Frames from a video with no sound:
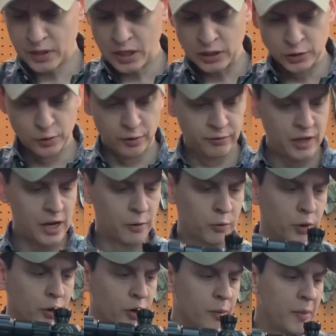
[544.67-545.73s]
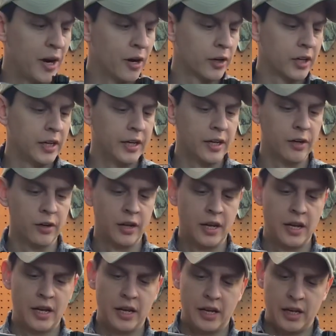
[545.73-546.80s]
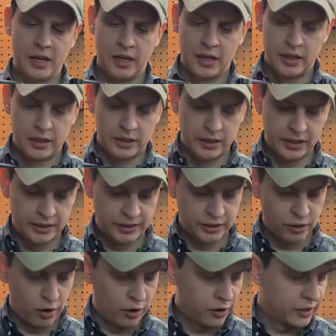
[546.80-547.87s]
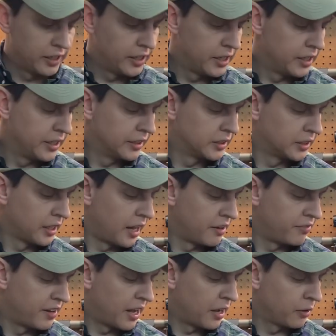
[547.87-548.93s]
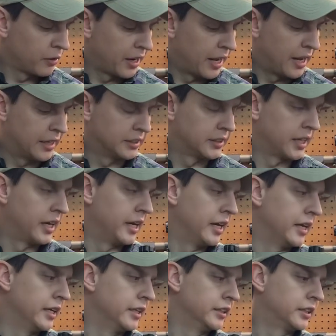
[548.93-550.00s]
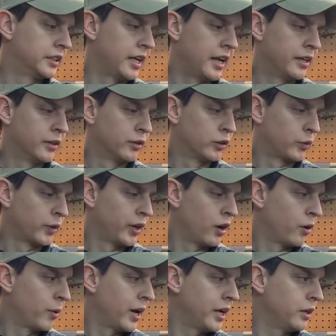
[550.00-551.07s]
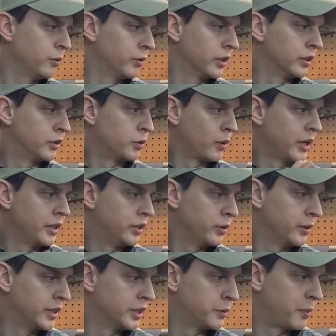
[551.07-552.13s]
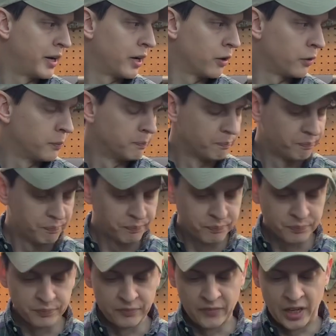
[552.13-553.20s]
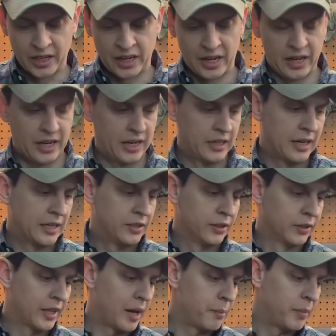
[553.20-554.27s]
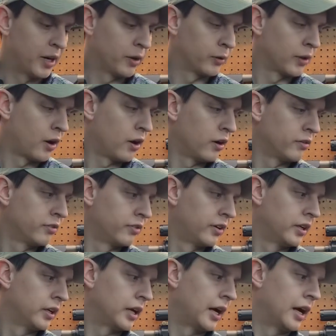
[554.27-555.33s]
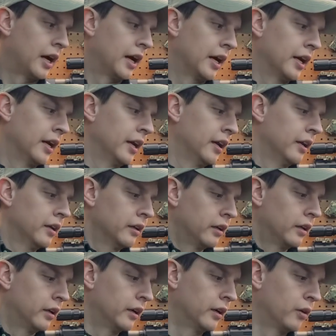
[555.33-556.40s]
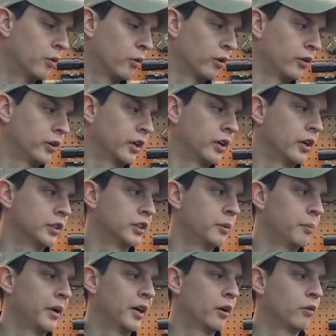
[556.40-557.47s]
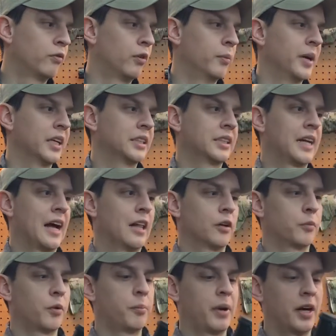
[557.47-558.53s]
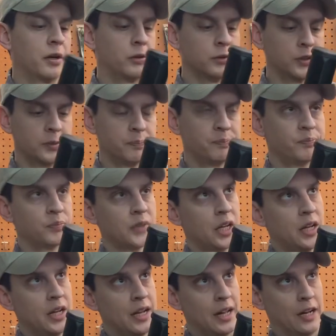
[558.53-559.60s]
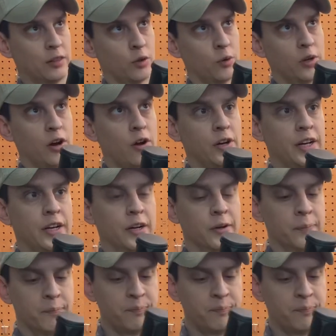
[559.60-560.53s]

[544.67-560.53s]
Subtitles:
So I've got a Ruger American here. This started its life out as a standard 308 with a 22-inch barrel. And I took that barrel off. I ordered a custom barrel from Excalibur Barrels, and I threw it on here.